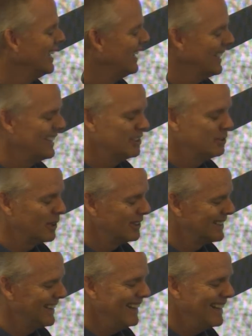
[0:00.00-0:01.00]
experience
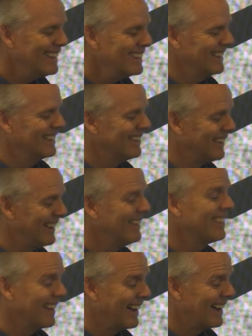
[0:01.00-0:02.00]
anything like
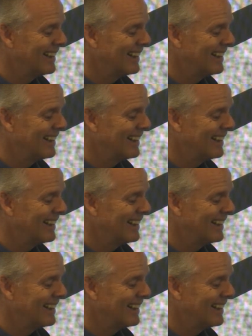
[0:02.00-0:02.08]
that.